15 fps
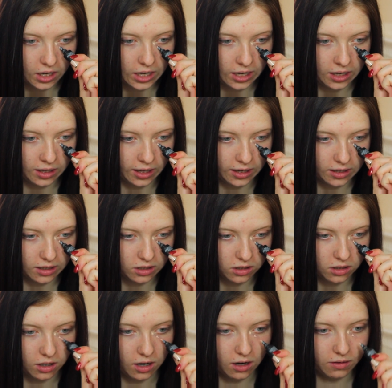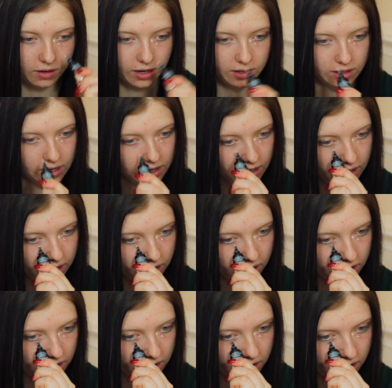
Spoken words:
and like a dot right there